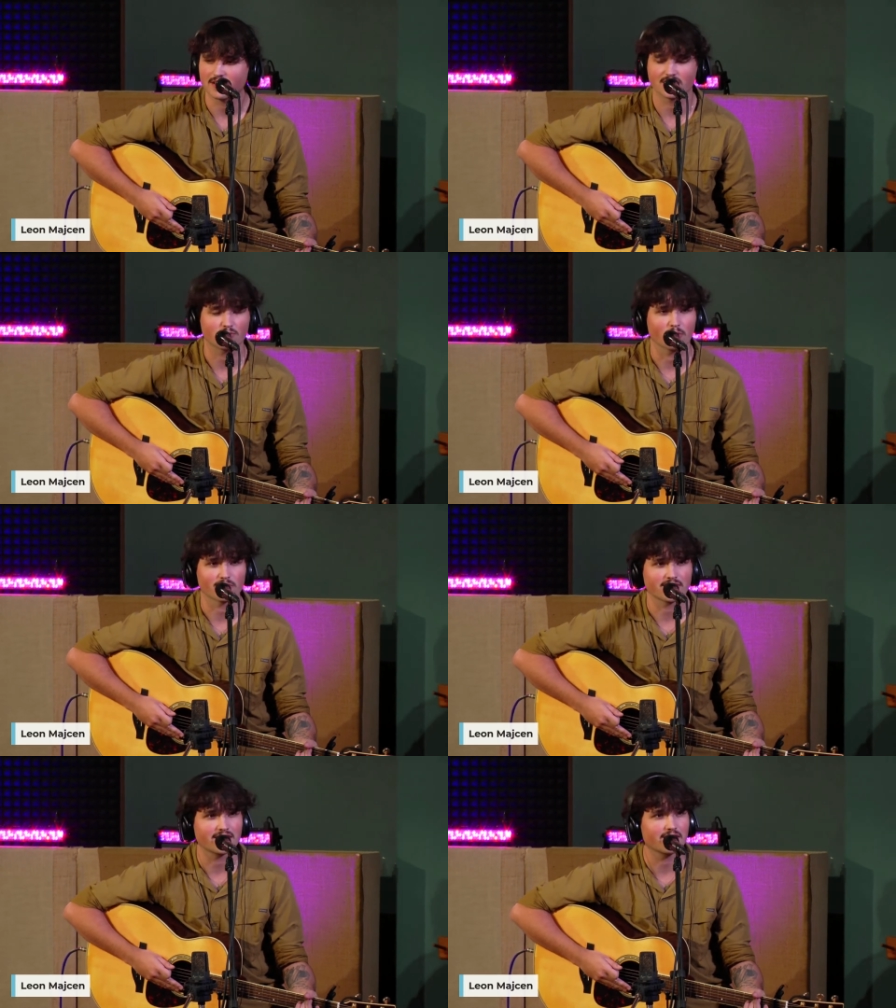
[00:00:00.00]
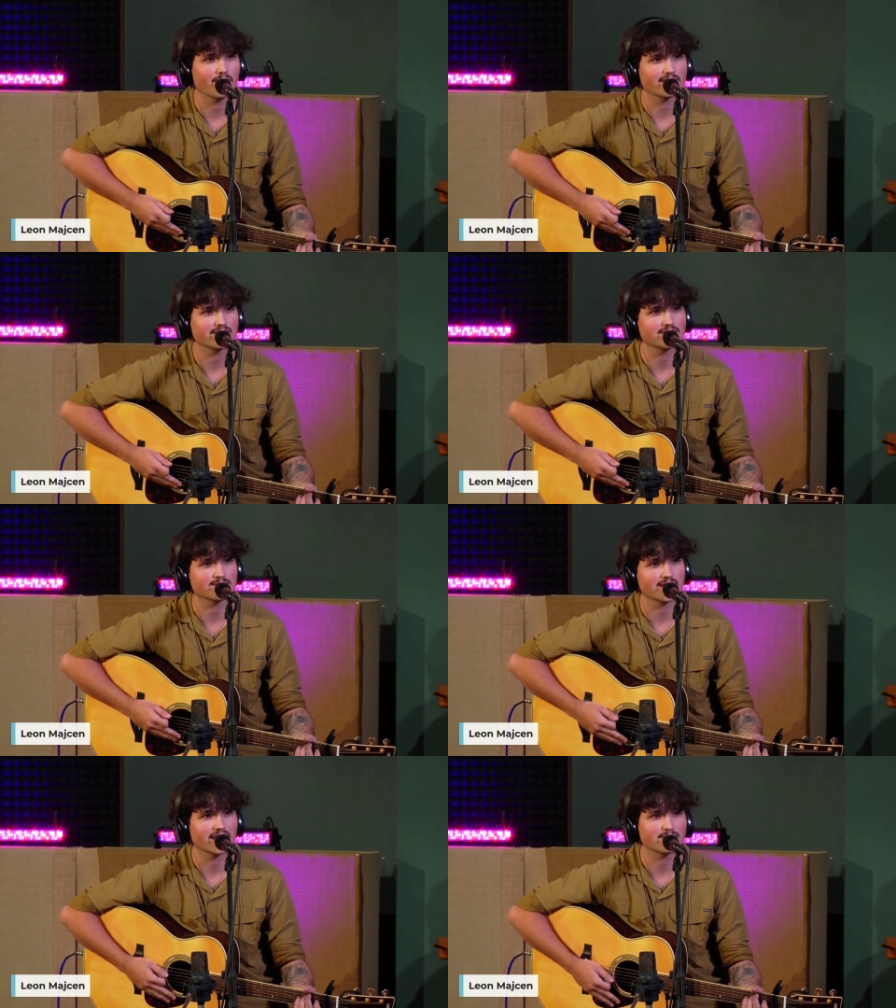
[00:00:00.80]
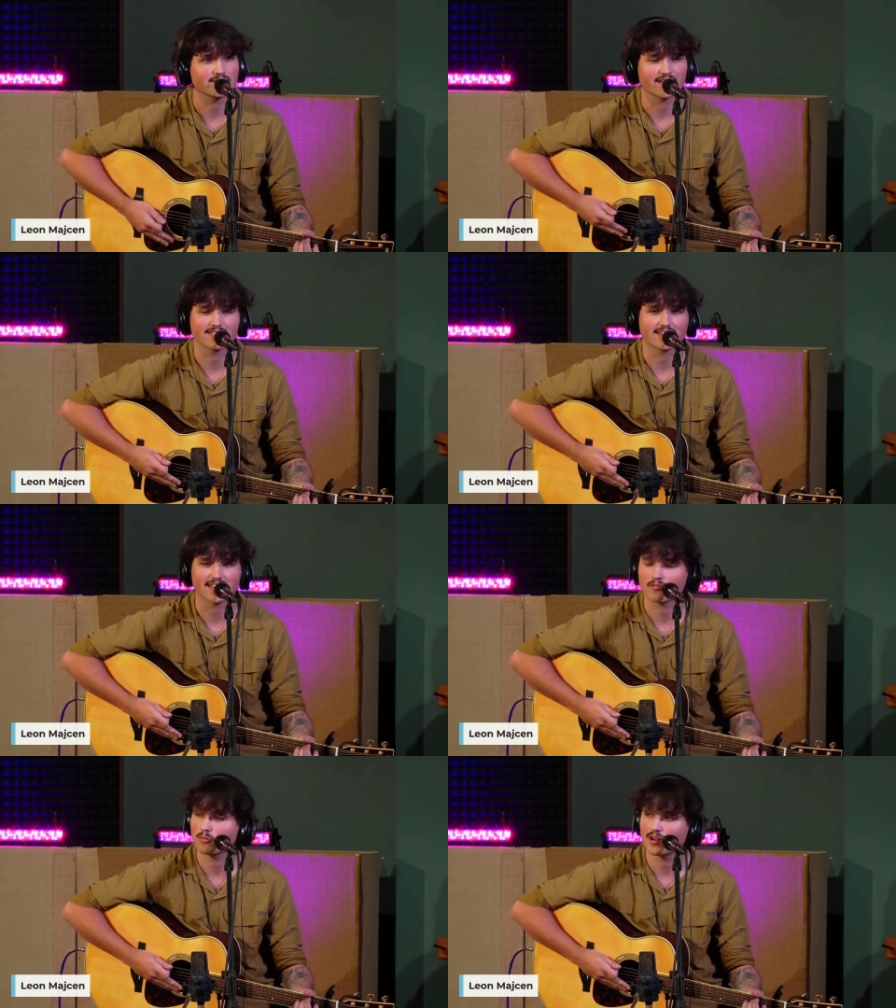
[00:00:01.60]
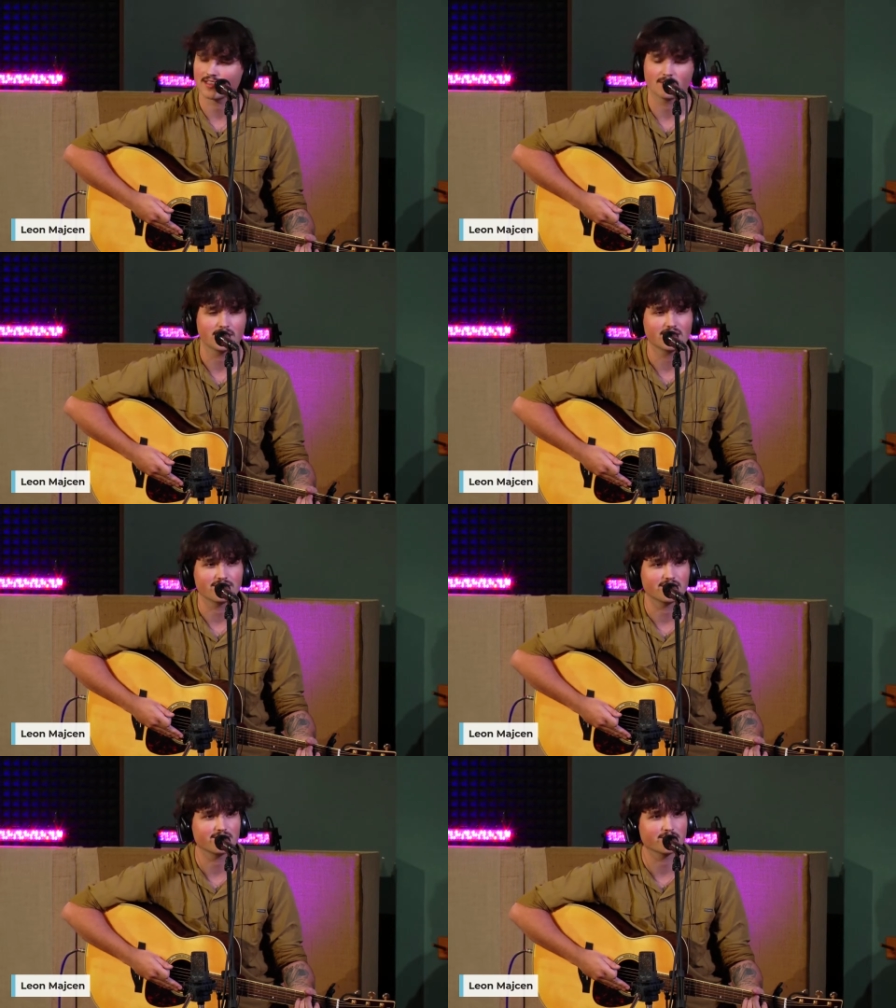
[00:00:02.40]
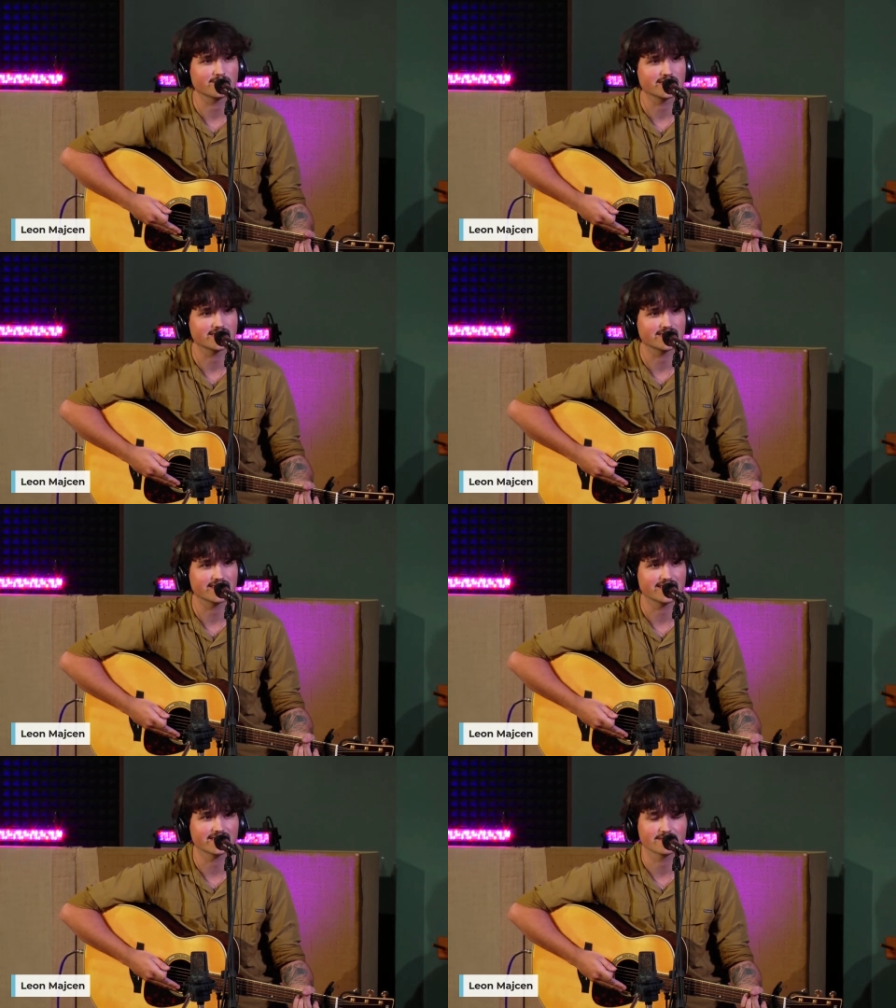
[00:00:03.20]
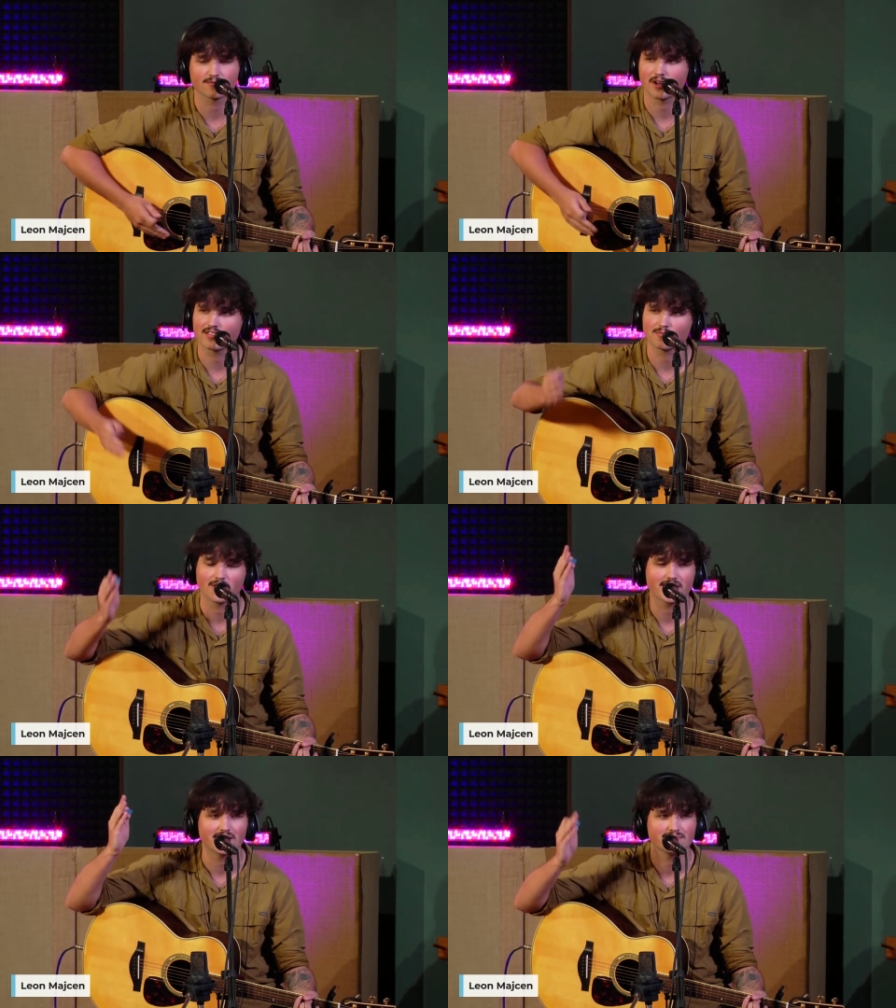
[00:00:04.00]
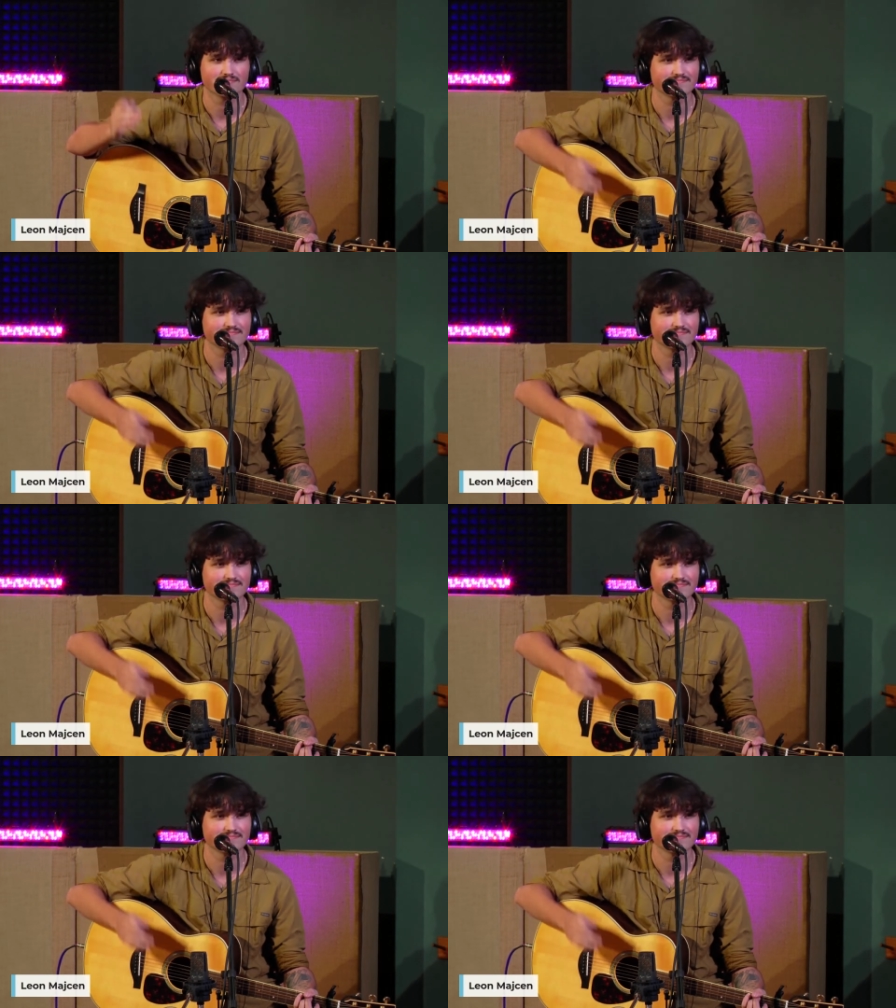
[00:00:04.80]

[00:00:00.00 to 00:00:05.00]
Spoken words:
this world can get crazy sometimes, and I think everybody can benefit from just raising one up.